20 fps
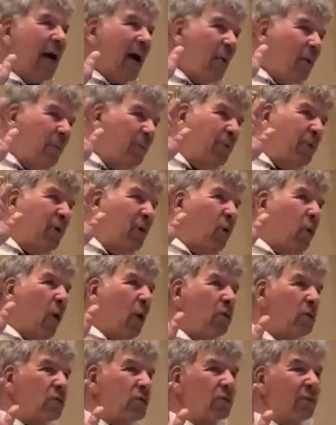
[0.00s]
I want to put
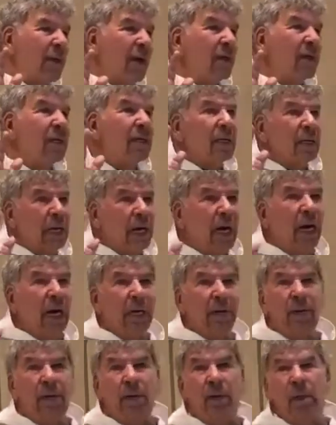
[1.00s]
quotes around it,
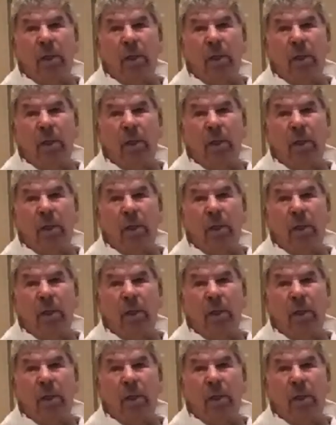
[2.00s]
God.